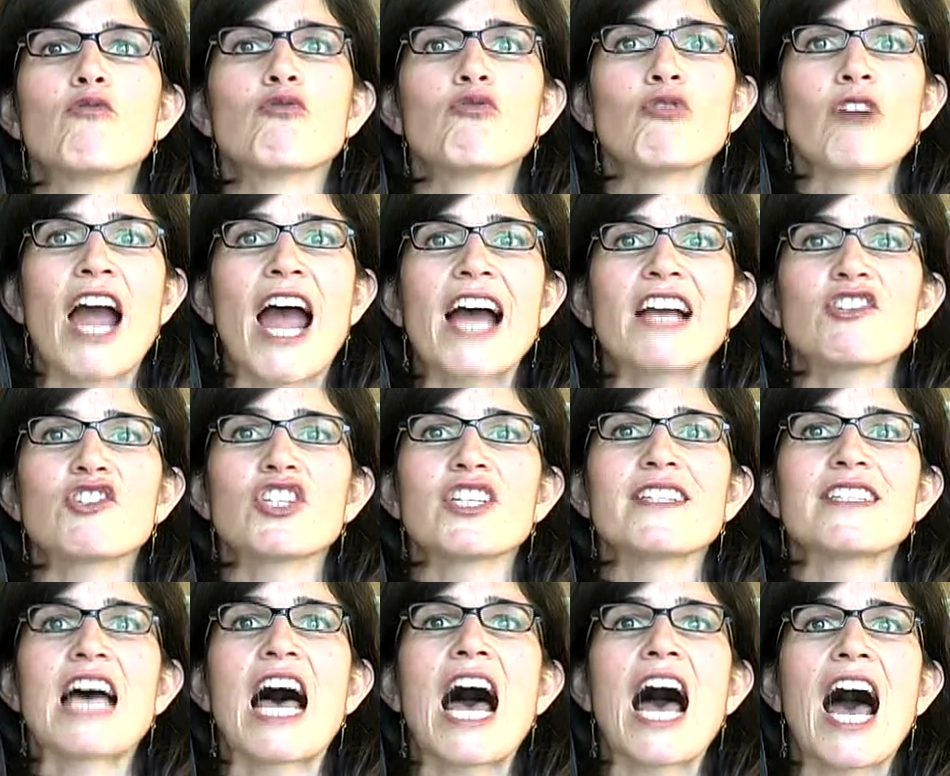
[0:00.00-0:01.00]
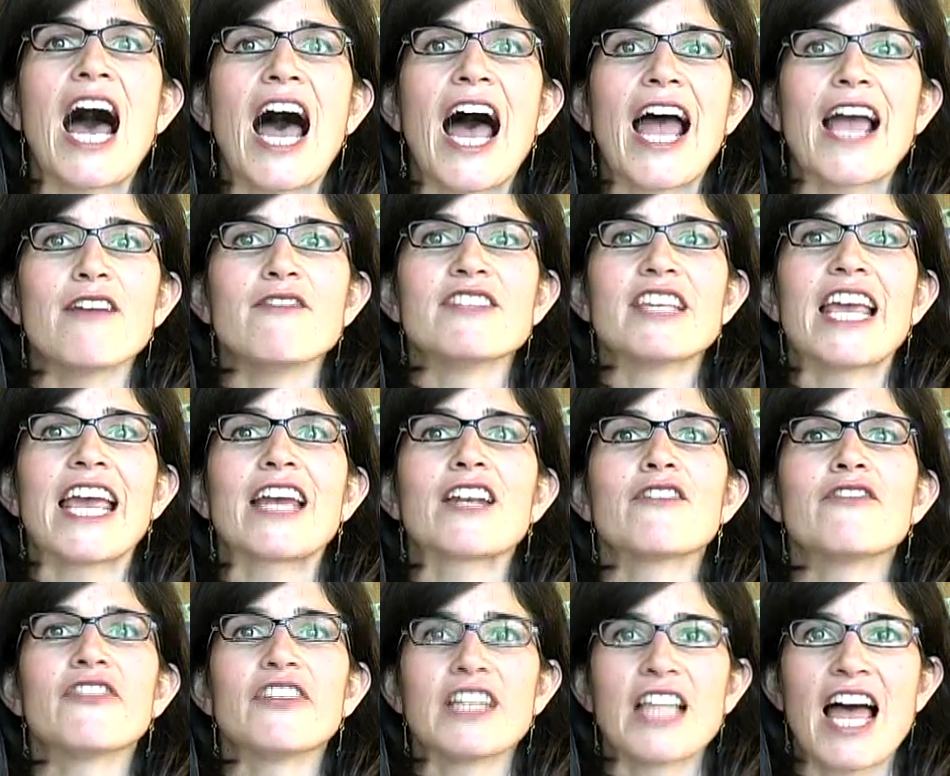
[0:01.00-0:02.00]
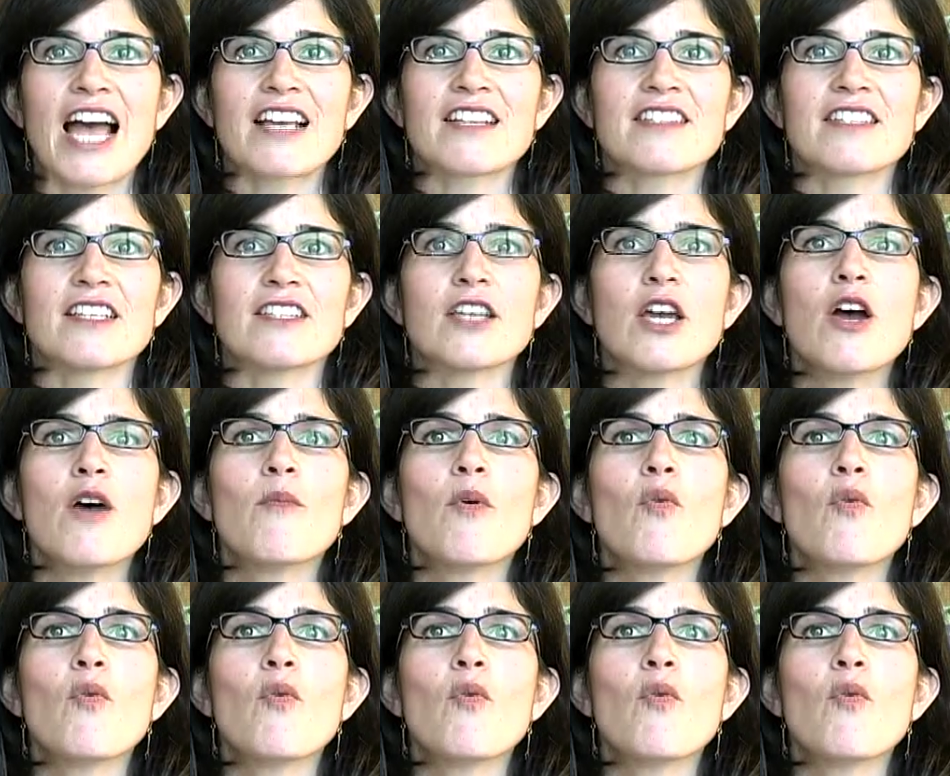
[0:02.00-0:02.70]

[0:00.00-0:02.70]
rashes, hives, anaphylaxis.